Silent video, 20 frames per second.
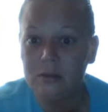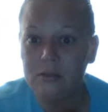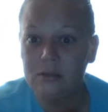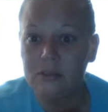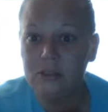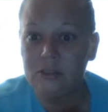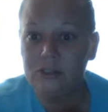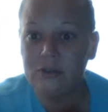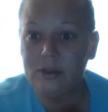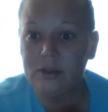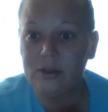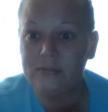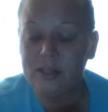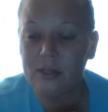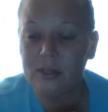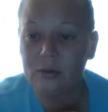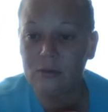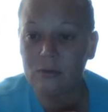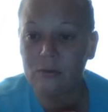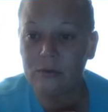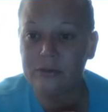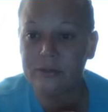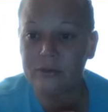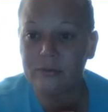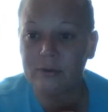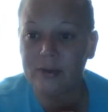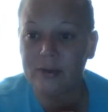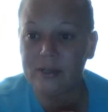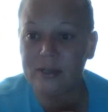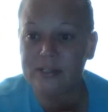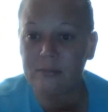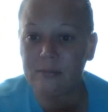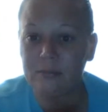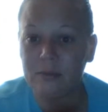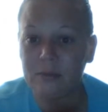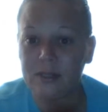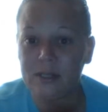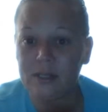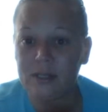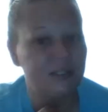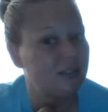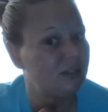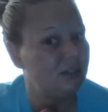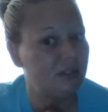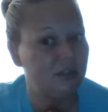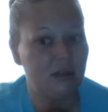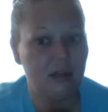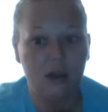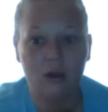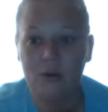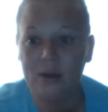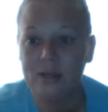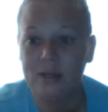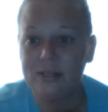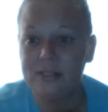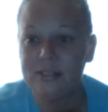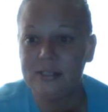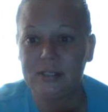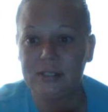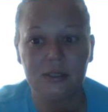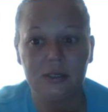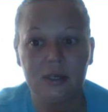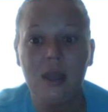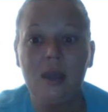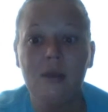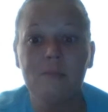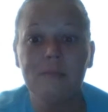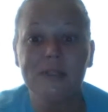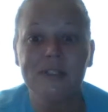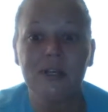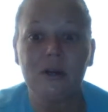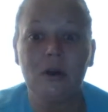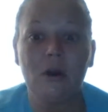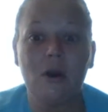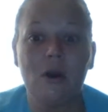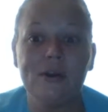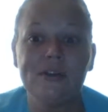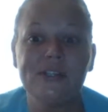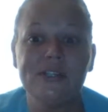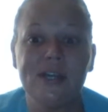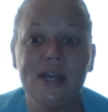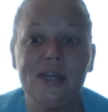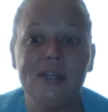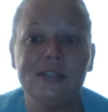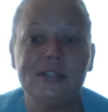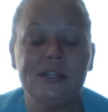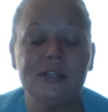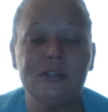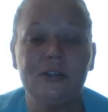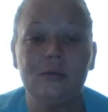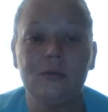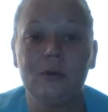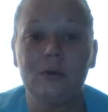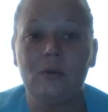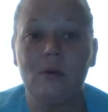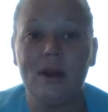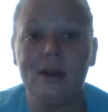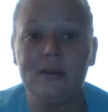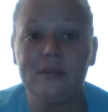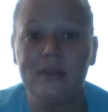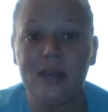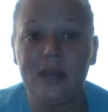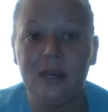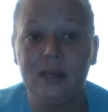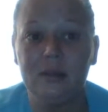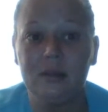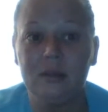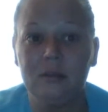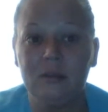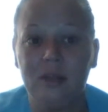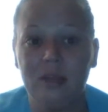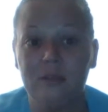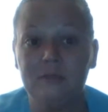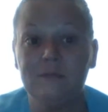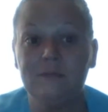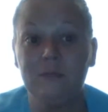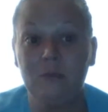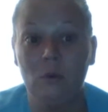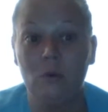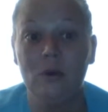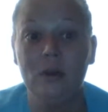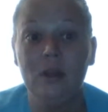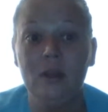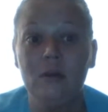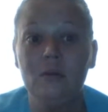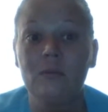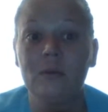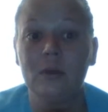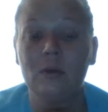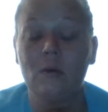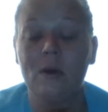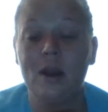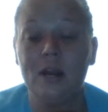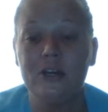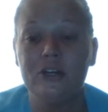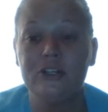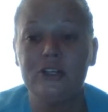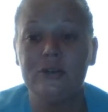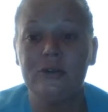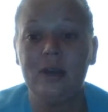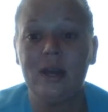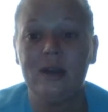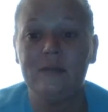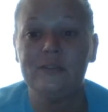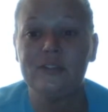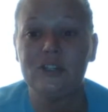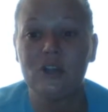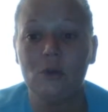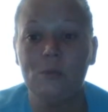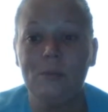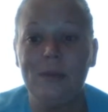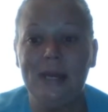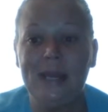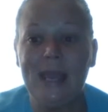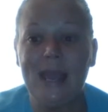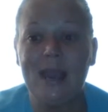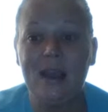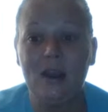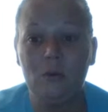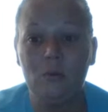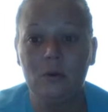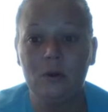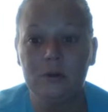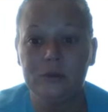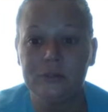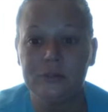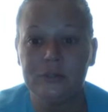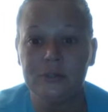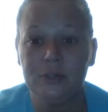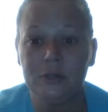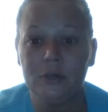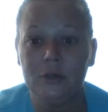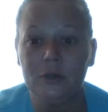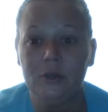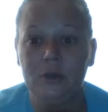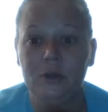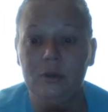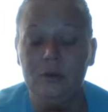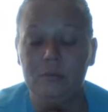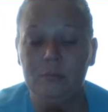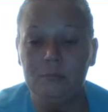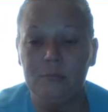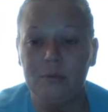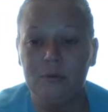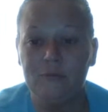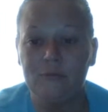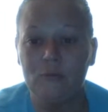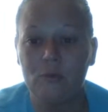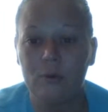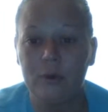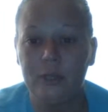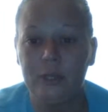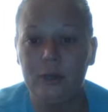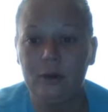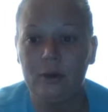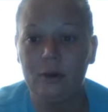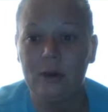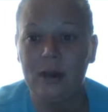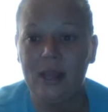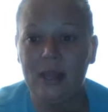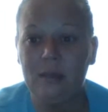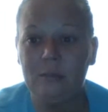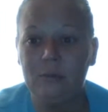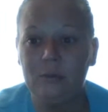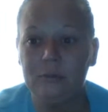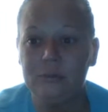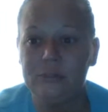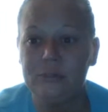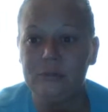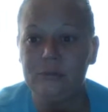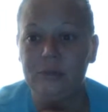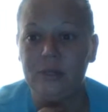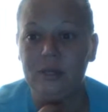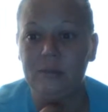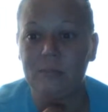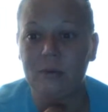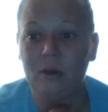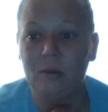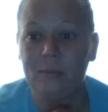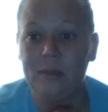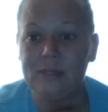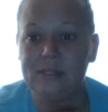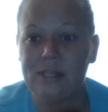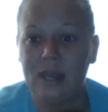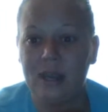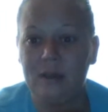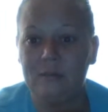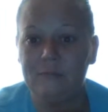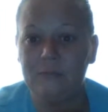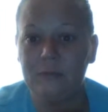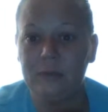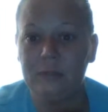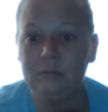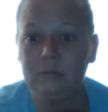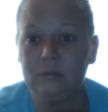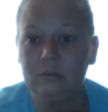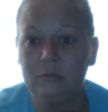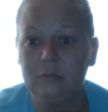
Did you have to take a course in raising monkeys? No, I didn't. But there are states that do require that. Like Florida requires you to have so many hours before you're able to get a permit to have one.